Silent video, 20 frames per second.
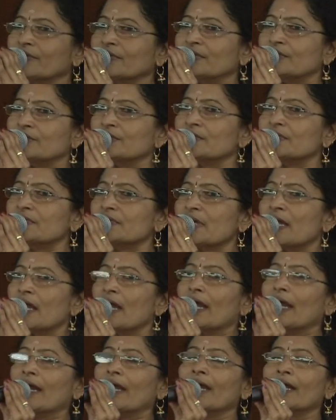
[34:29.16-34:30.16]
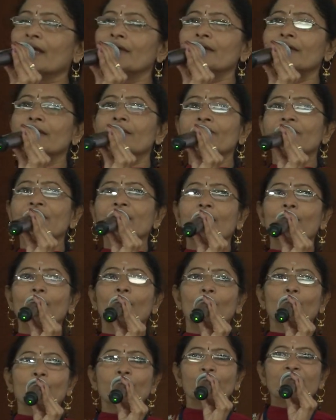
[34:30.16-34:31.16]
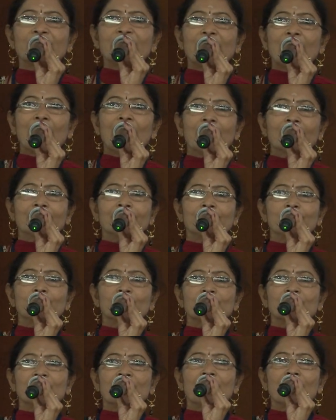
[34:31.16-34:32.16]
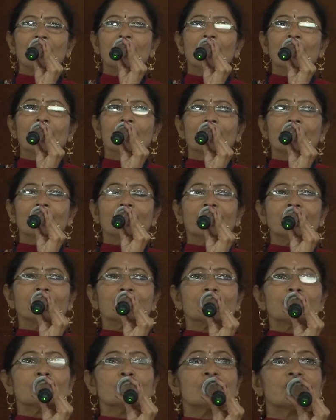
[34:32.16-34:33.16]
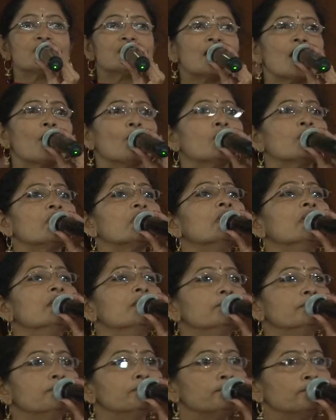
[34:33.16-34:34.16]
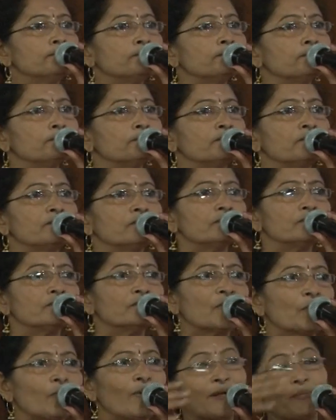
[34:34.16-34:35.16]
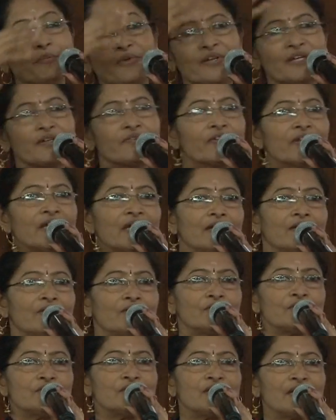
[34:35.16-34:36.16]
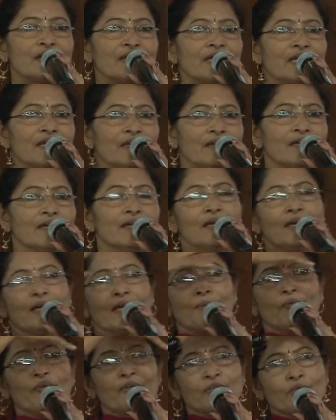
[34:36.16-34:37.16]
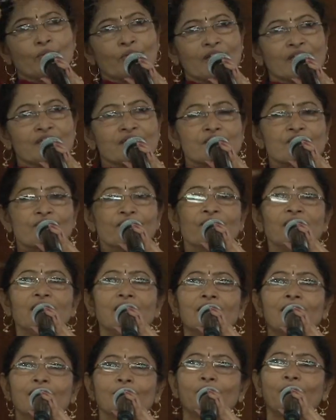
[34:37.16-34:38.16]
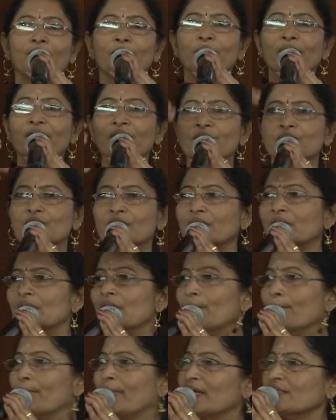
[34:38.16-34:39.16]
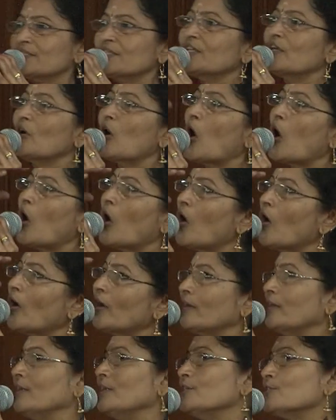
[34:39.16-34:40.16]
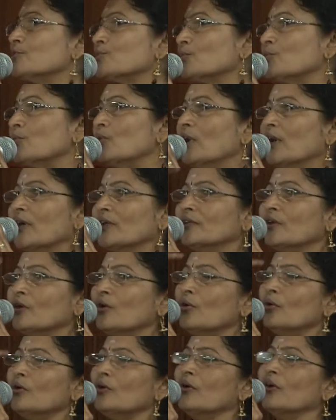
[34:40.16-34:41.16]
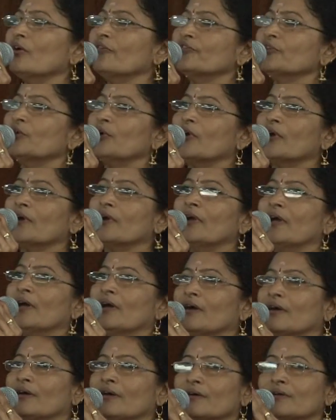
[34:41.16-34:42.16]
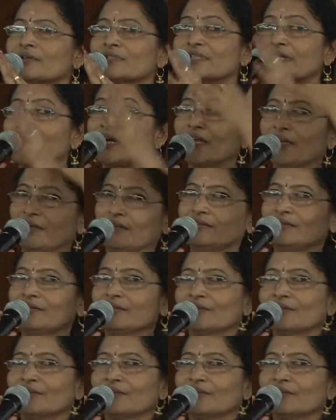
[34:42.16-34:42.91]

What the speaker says: regions, and we come out with the Adi Mudra related to the sound, the vibratory energy again. You can just feel that vibration passing on into the whole of your skull,